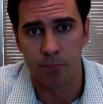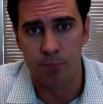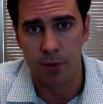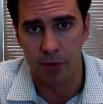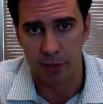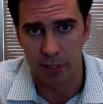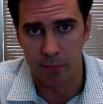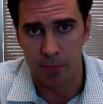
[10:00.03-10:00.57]

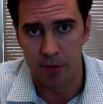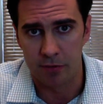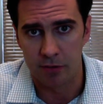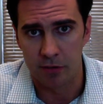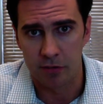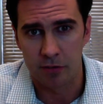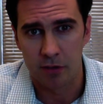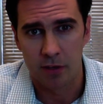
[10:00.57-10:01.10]
building a
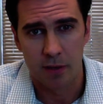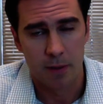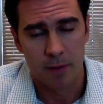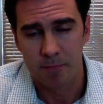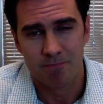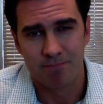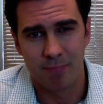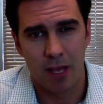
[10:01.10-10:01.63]
business.
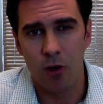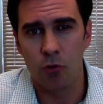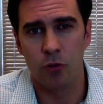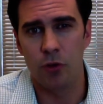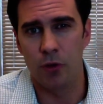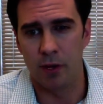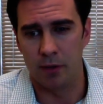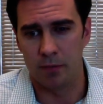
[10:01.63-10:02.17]
I don't
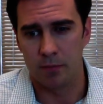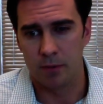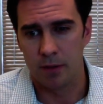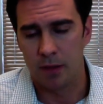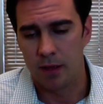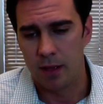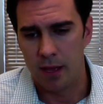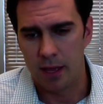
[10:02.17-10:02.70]
do it.
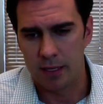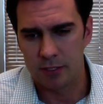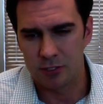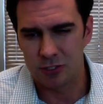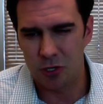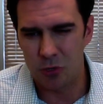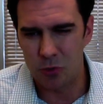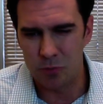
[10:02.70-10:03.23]

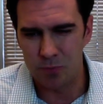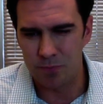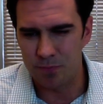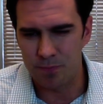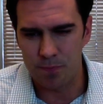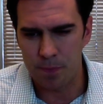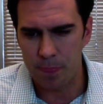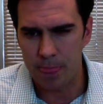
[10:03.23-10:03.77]
So
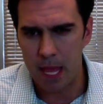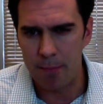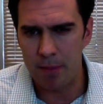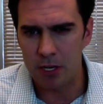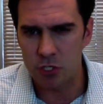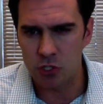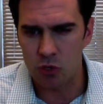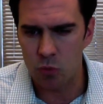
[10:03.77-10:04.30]
I'm
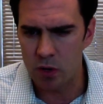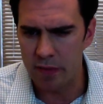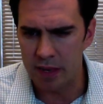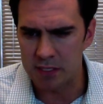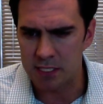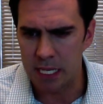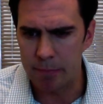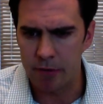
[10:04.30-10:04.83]
not sure where
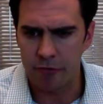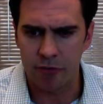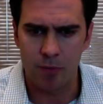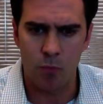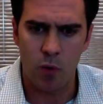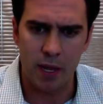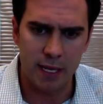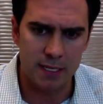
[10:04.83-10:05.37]
that's coming from,
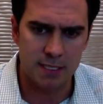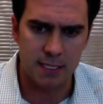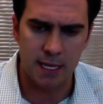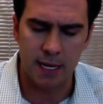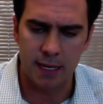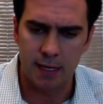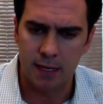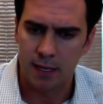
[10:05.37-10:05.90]
why you said
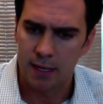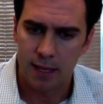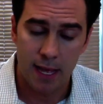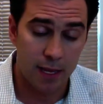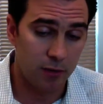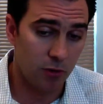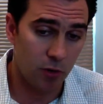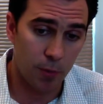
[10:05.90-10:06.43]
it.
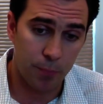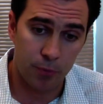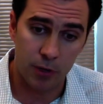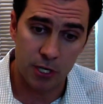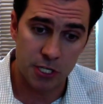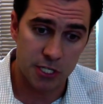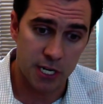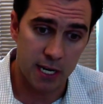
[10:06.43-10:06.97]
I don't
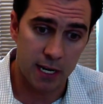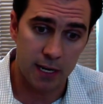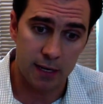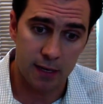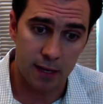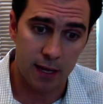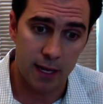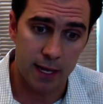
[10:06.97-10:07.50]
appreciate it.
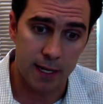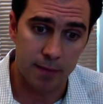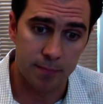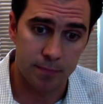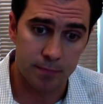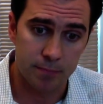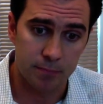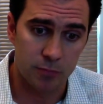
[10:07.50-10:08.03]

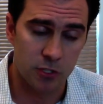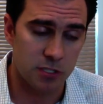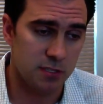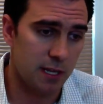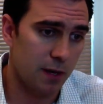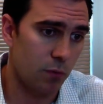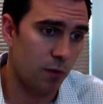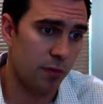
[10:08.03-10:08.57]
Just
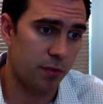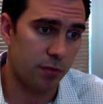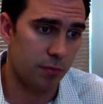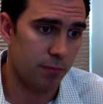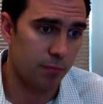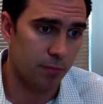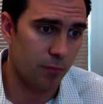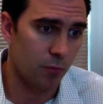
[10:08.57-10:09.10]
like with
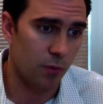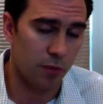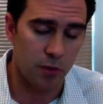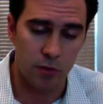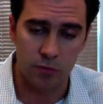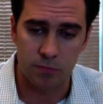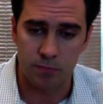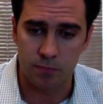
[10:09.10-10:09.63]

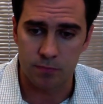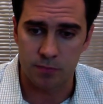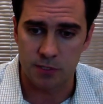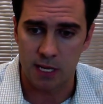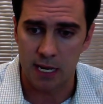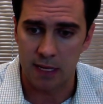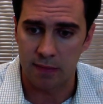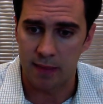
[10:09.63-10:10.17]
you
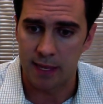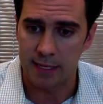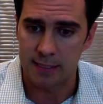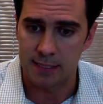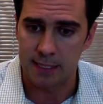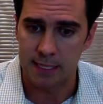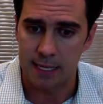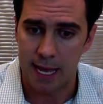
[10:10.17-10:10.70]
saying that
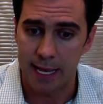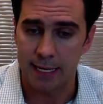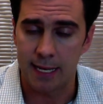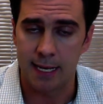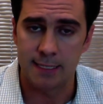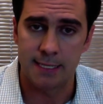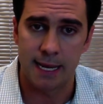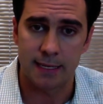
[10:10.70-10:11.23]
I
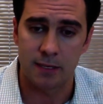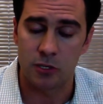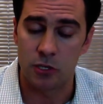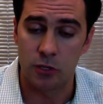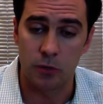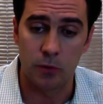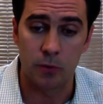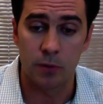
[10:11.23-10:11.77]
contacted
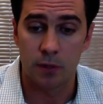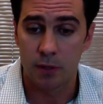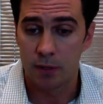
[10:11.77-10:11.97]
you,